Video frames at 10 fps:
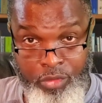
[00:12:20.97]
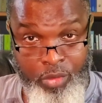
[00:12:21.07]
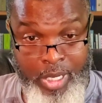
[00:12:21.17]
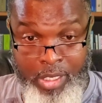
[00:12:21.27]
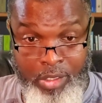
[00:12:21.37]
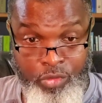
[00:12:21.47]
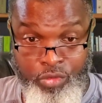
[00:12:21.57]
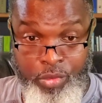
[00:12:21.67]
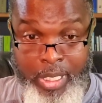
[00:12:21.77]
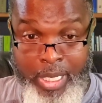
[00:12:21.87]
So that little
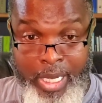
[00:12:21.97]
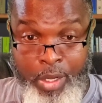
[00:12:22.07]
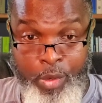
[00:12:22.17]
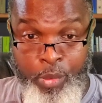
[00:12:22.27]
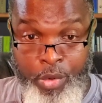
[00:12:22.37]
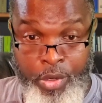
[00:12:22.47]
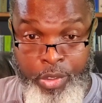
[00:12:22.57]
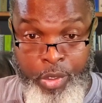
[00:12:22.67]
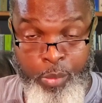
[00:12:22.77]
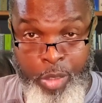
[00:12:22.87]
trick ain't gonna
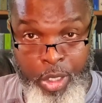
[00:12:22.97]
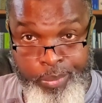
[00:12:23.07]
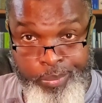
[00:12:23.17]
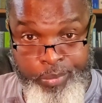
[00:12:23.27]
work no more.